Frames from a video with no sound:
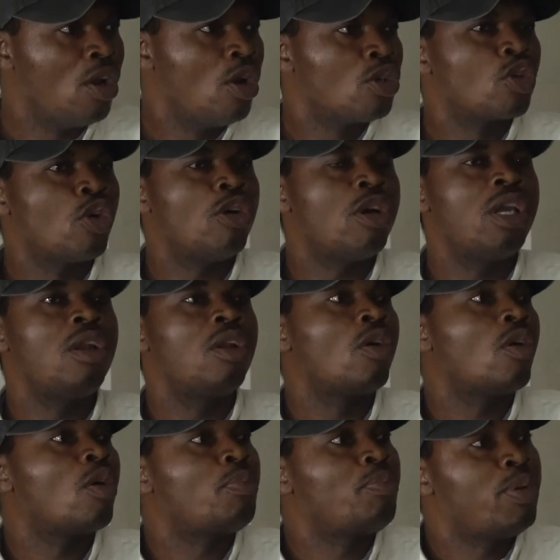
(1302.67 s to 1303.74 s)
So a
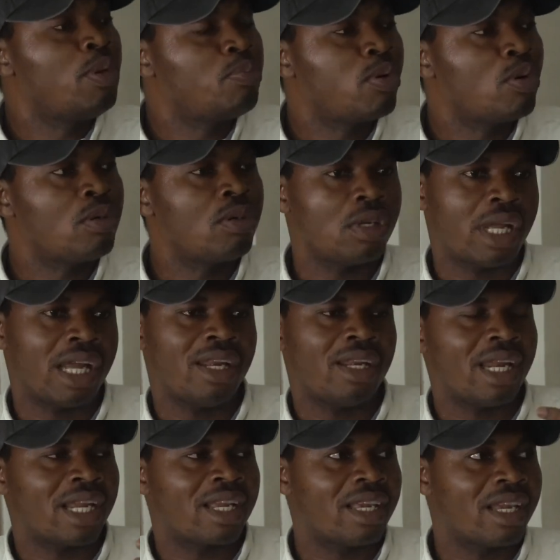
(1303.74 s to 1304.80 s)
lot of people,
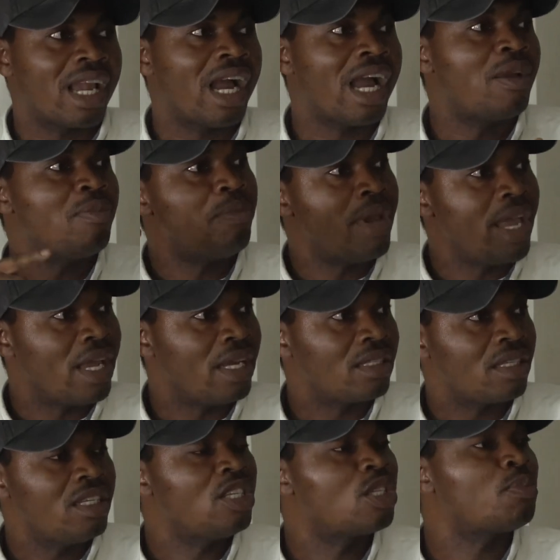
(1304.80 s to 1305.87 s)
like a guy I
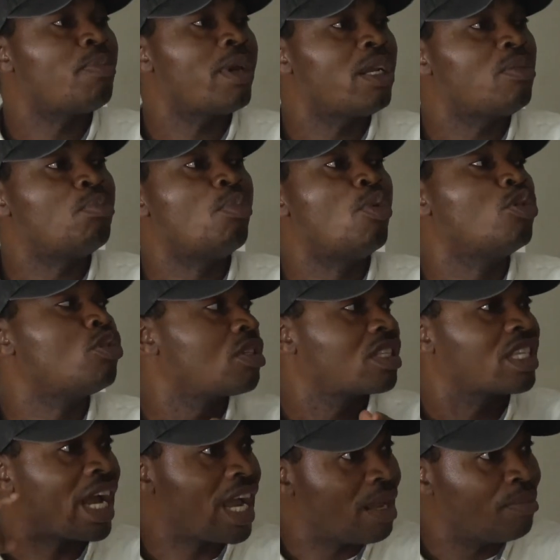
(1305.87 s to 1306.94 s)
met, he spent
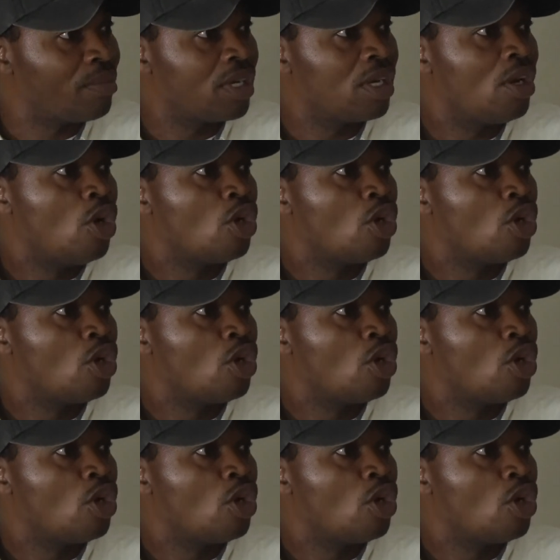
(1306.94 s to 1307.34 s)
most time.